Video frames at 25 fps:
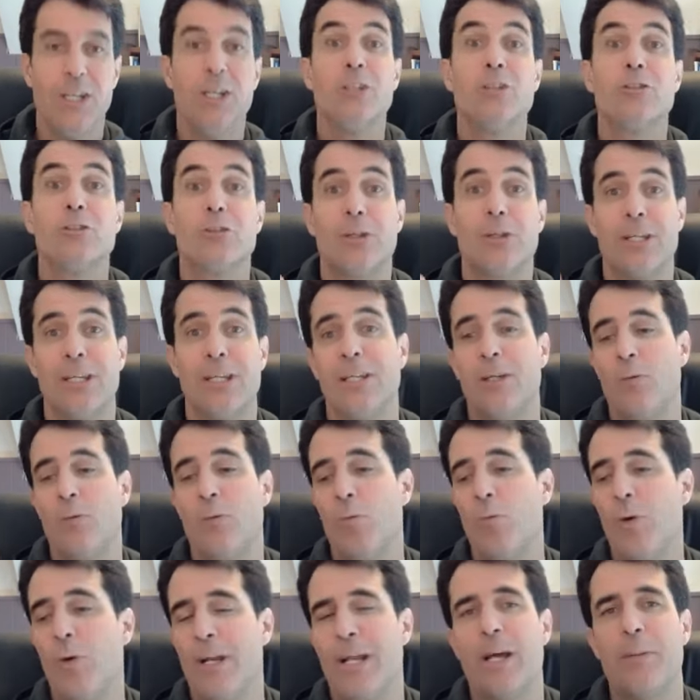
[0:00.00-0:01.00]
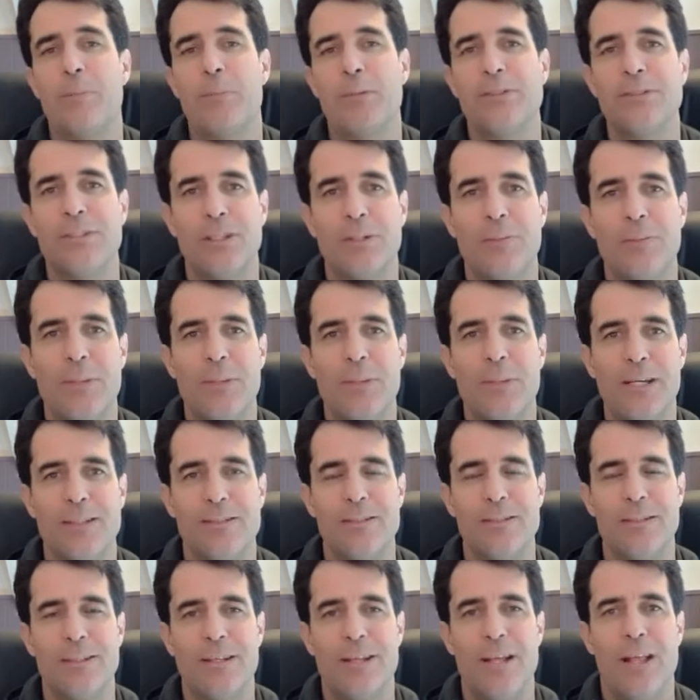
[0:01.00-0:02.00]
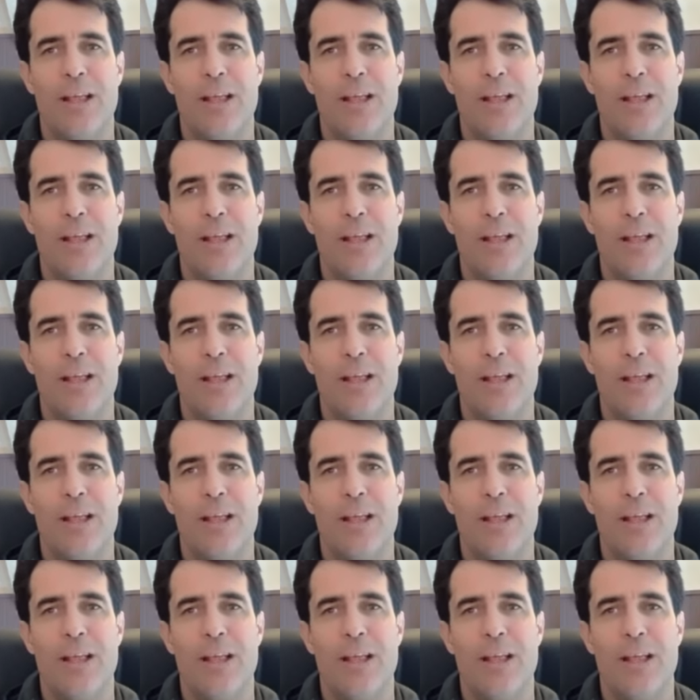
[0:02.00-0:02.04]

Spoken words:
So again, what happens in the mind?